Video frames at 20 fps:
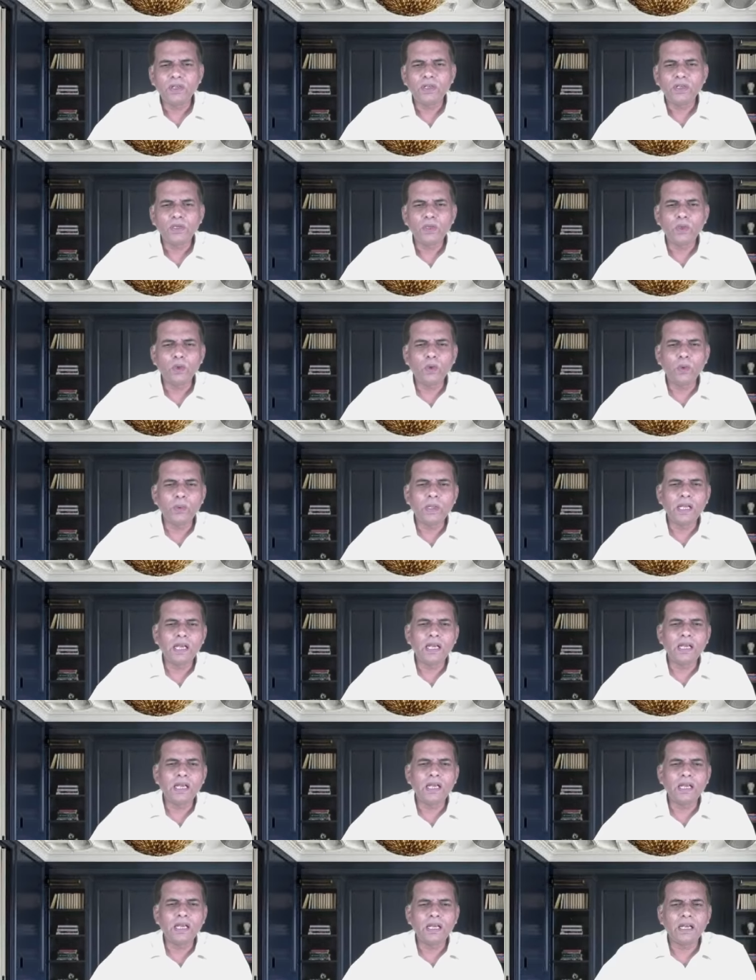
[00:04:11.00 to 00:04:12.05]
you
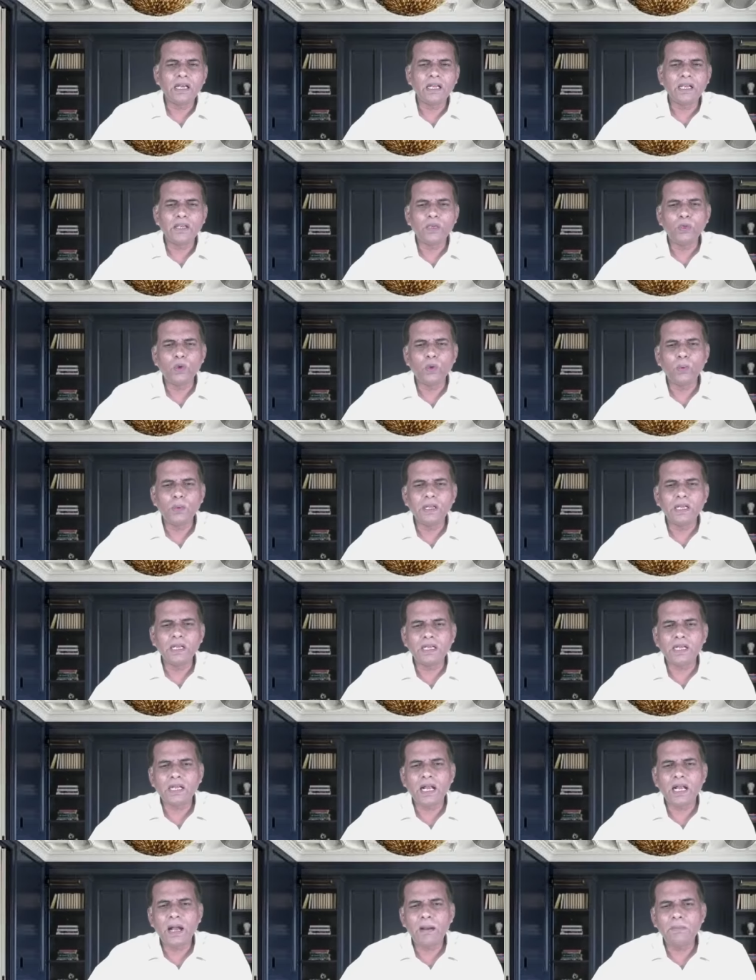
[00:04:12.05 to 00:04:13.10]
will you will
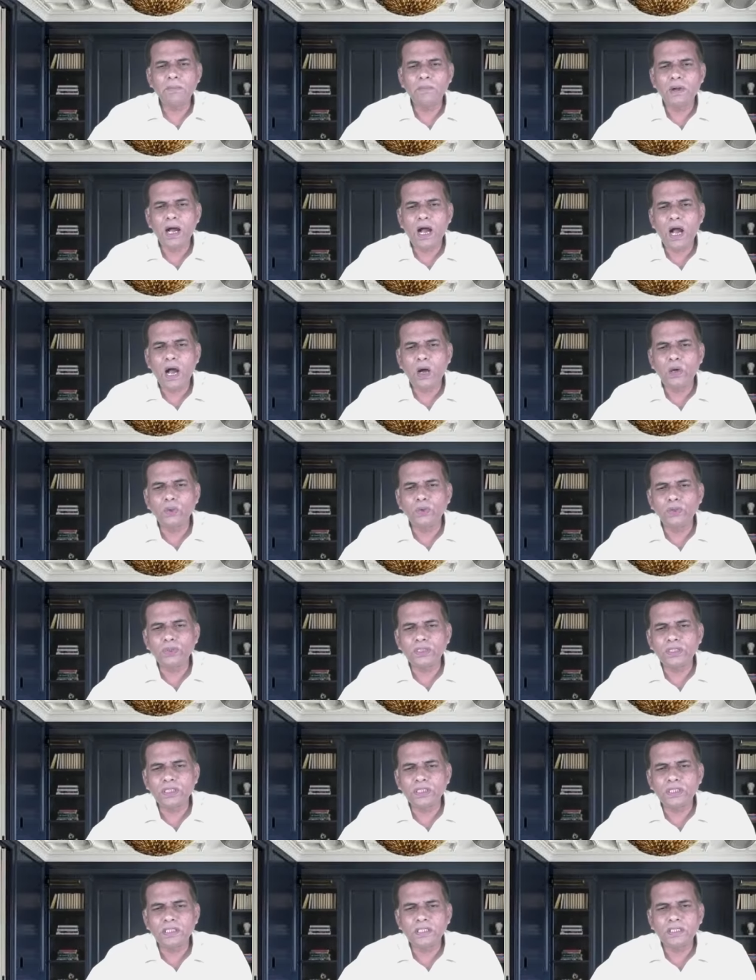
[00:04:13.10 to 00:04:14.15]
come
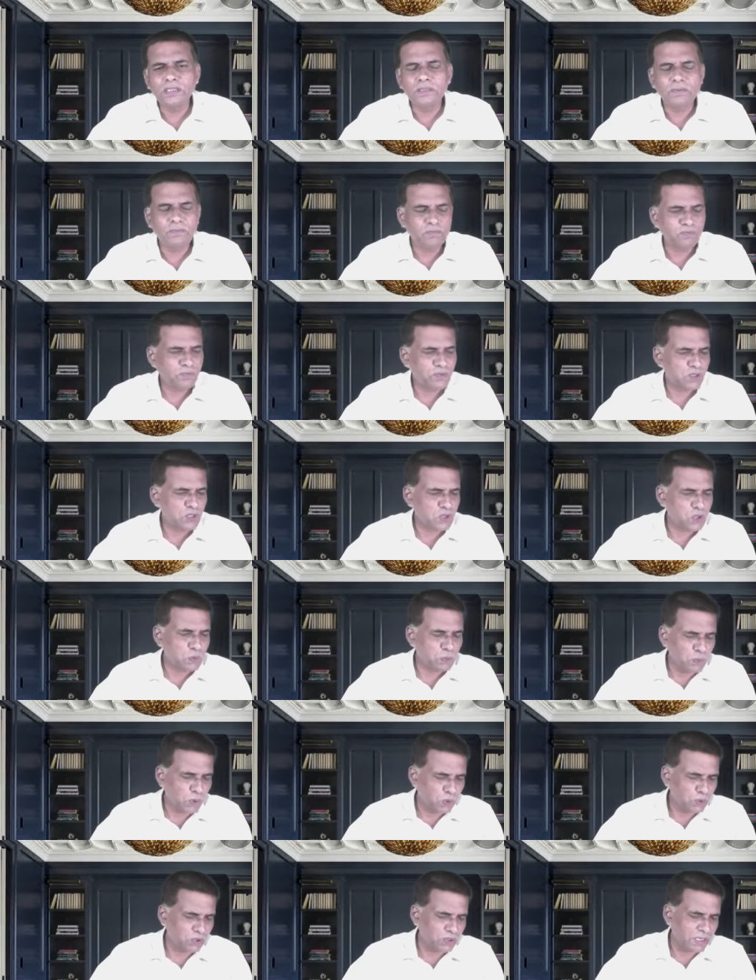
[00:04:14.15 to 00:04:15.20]
out um,
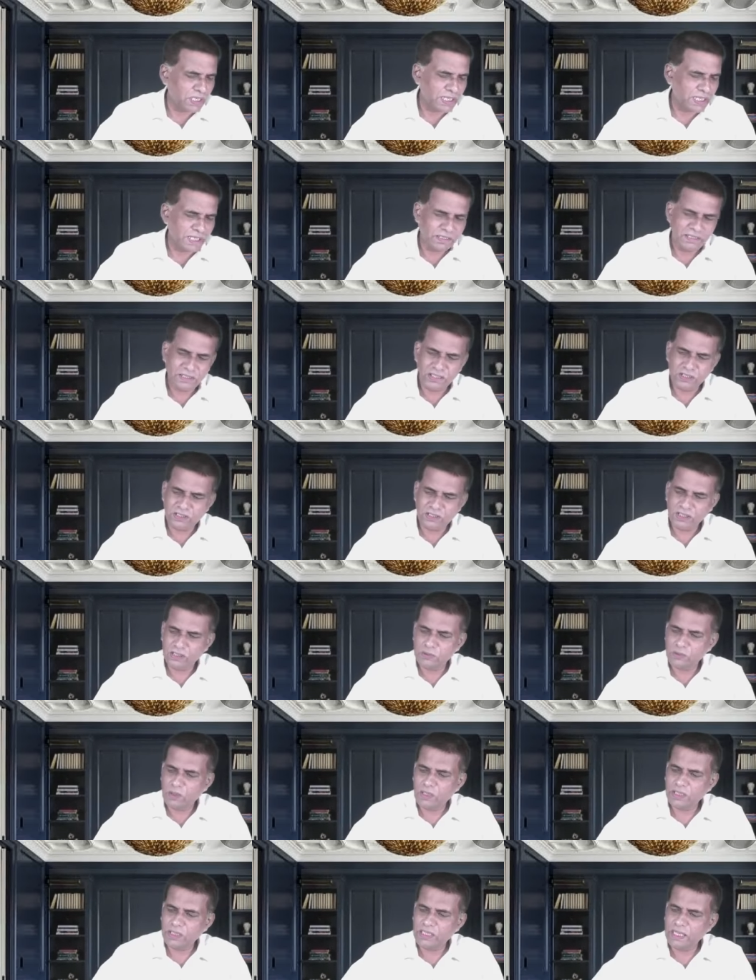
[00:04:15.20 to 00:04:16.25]
smoothly this is
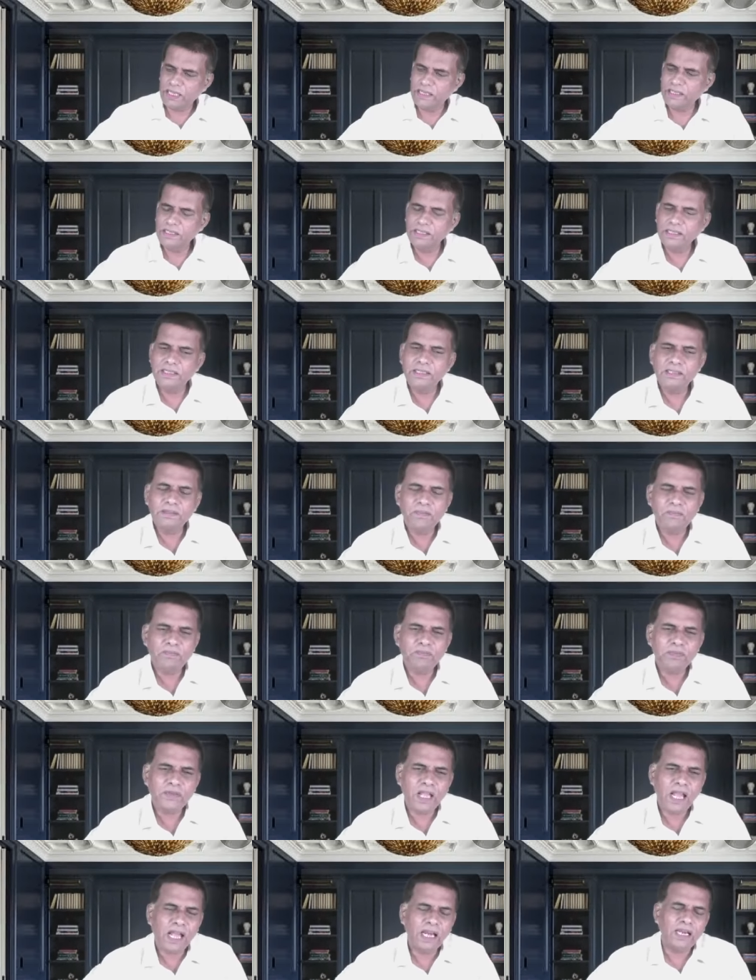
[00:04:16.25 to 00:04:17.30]
what i hear
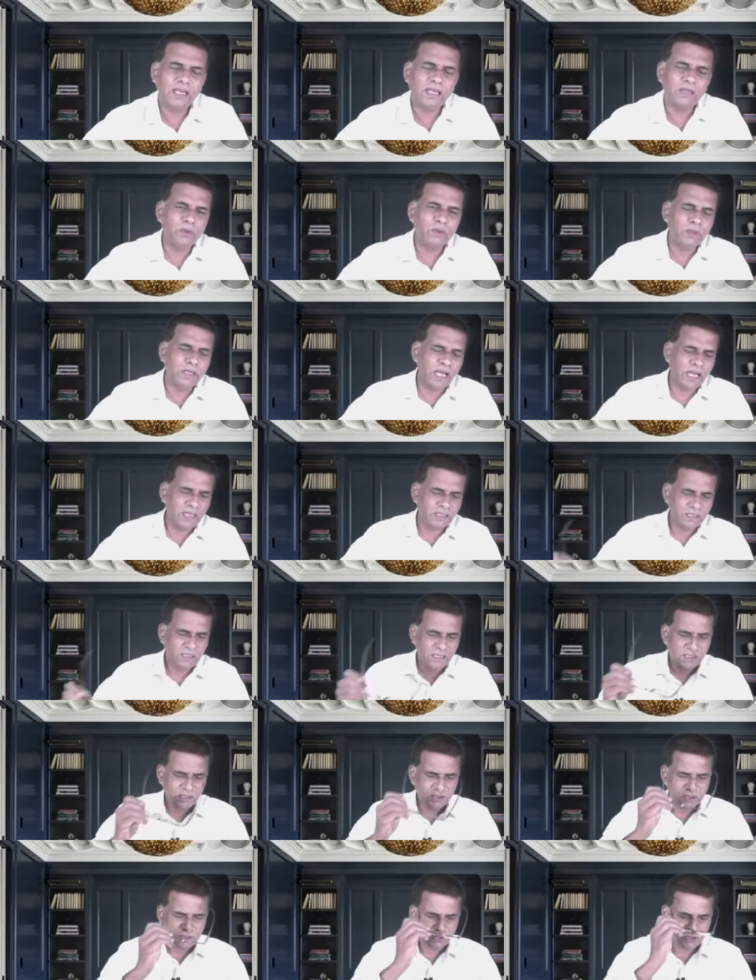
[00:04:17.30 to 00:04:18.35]
hallelujah
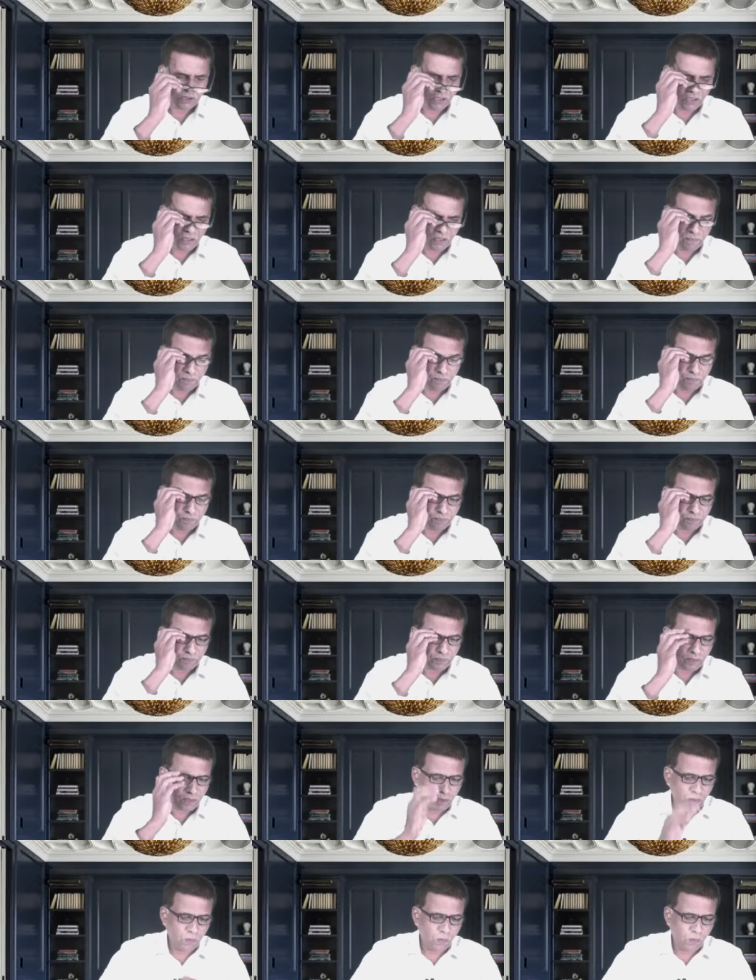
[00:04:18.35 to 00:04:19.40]
so
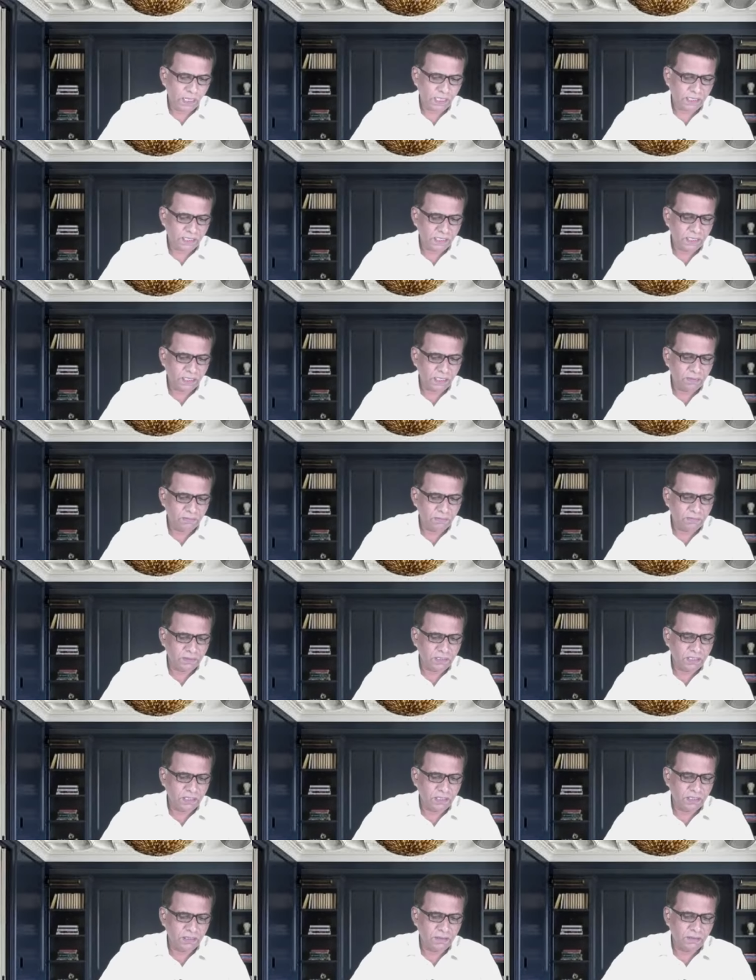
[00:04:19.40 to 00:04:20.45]
um, welcome
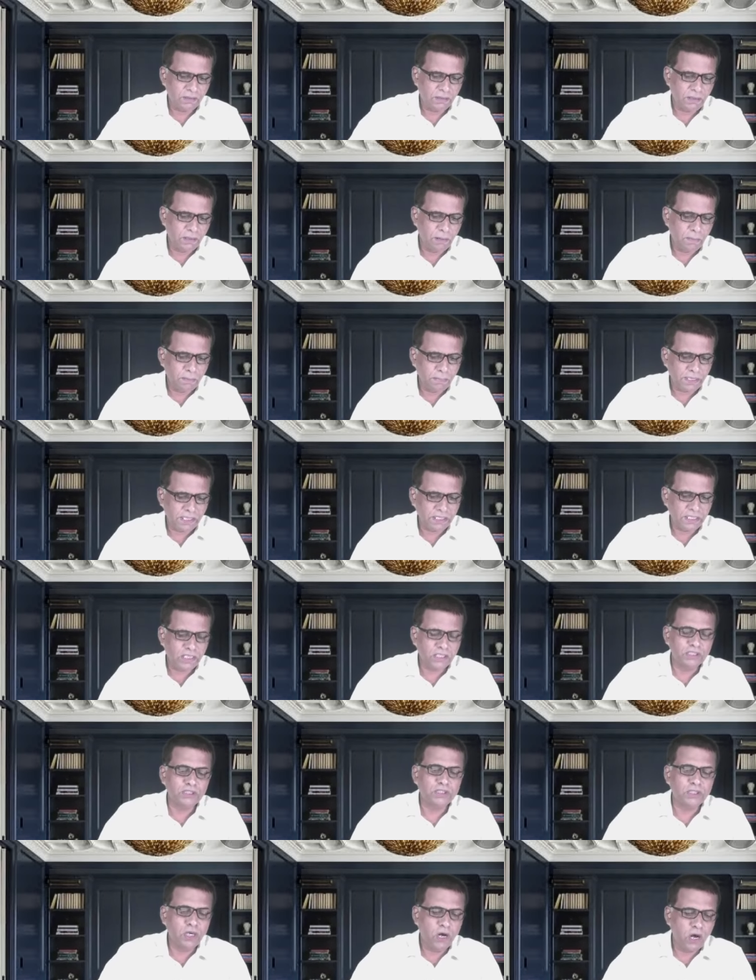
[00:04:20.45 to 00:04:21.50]
uh, brother
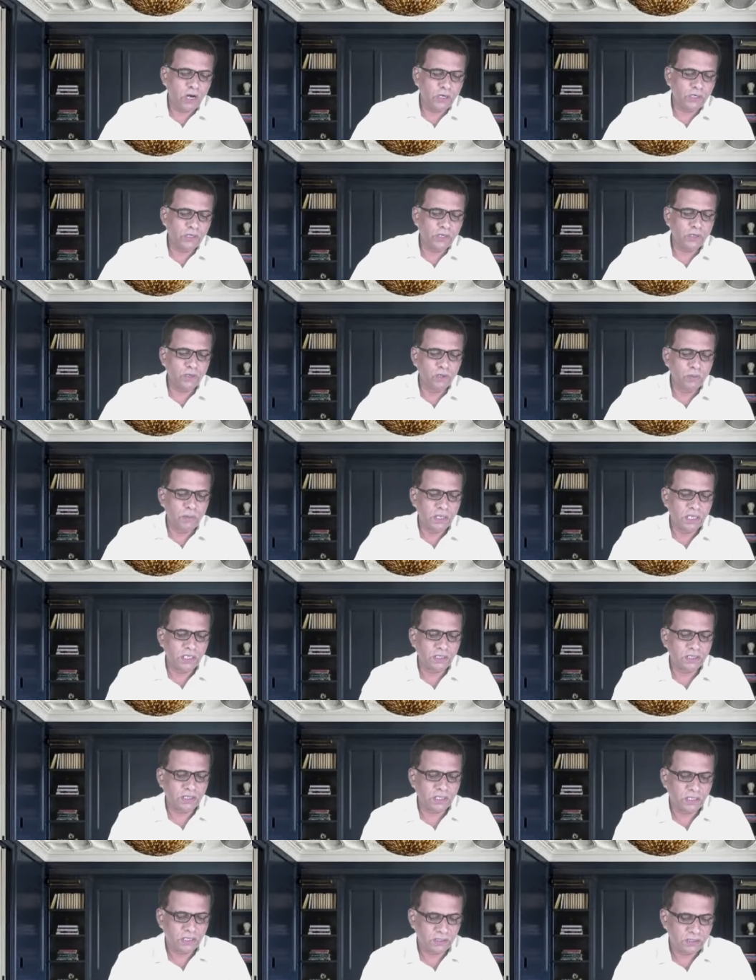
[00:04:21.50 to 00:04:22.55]
john
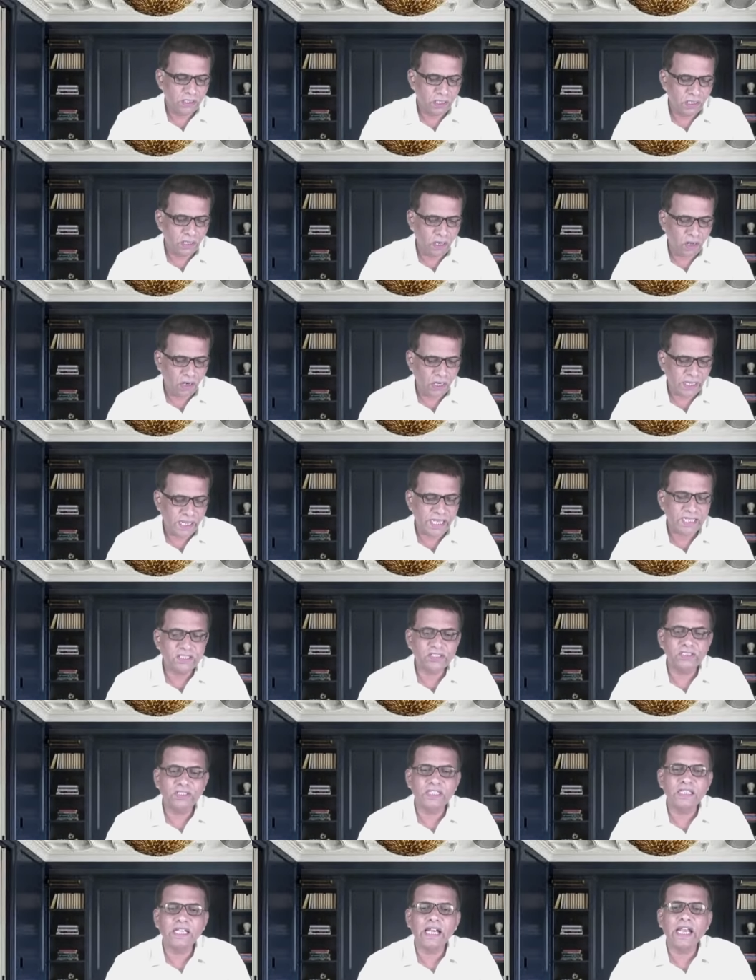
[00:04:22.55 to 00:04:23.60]
hubert the lord
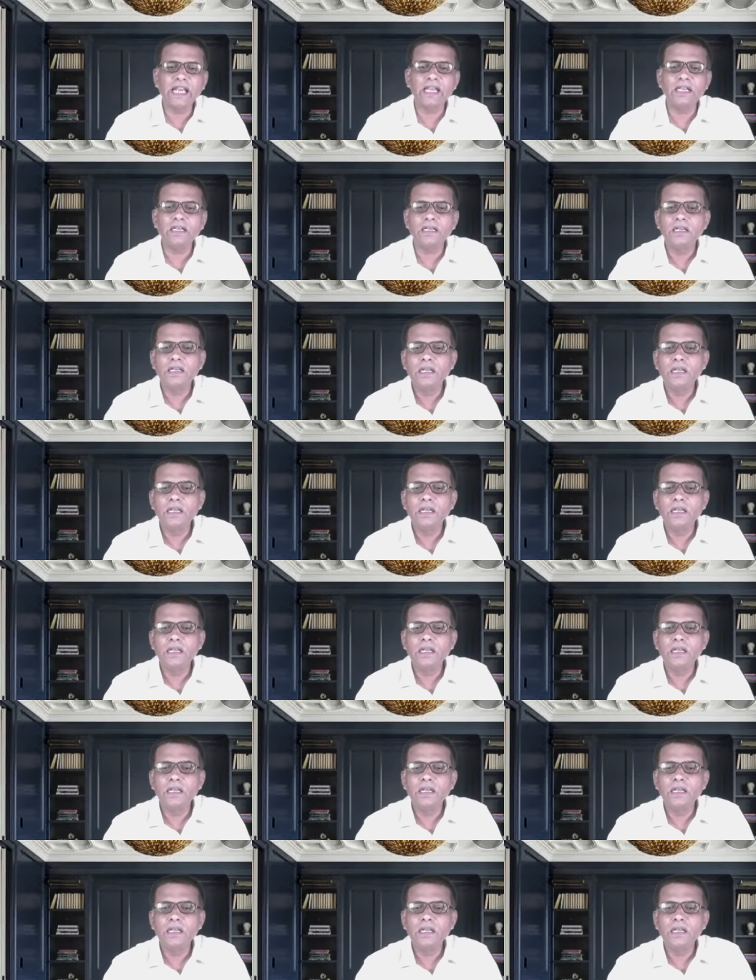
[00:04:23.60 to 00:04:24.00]
has great